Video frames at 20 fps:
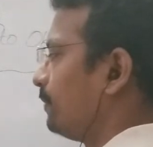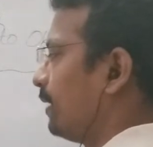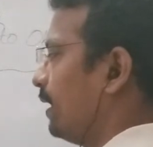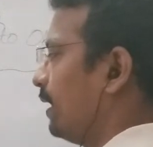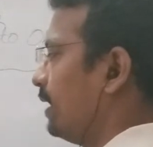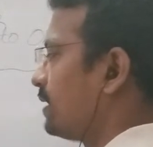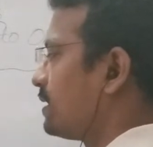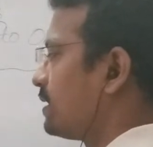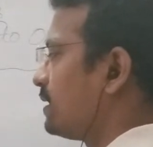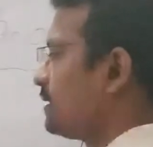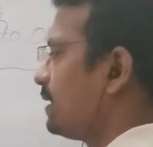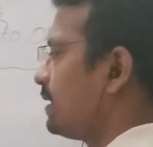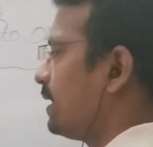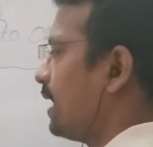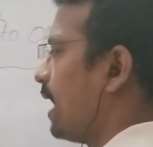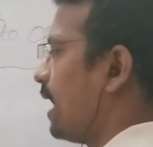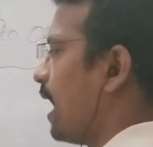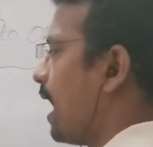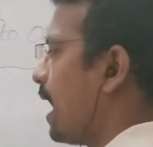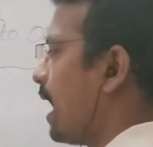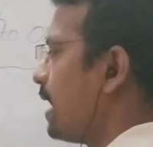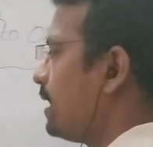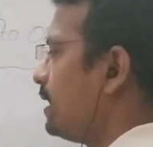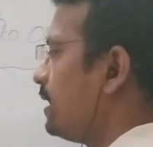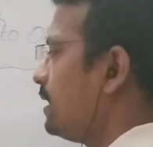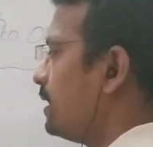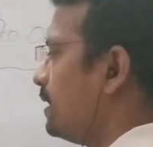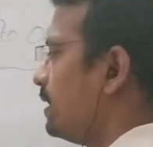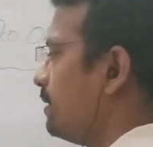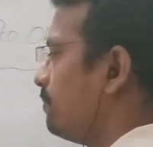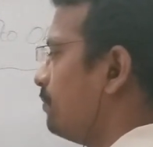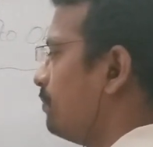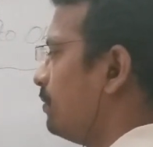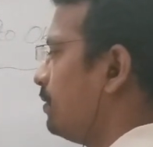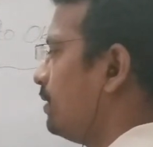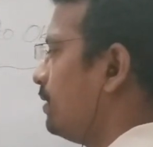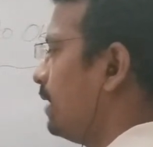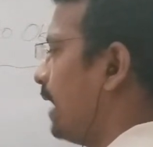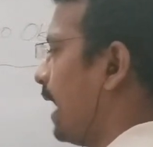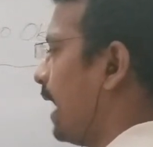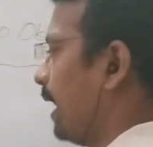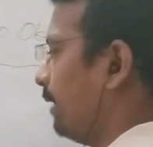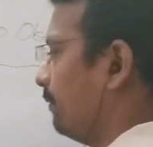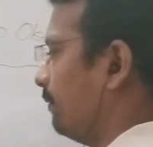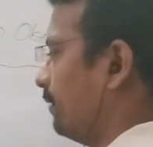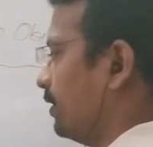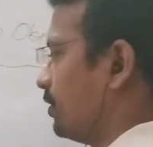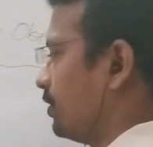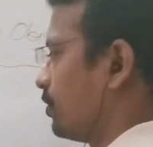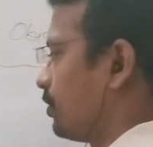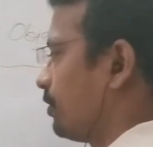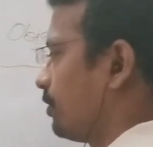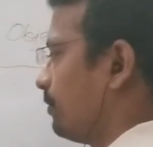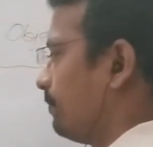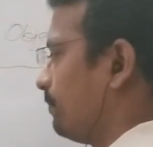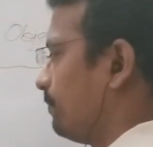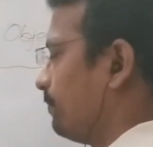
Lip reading: it is a high level language.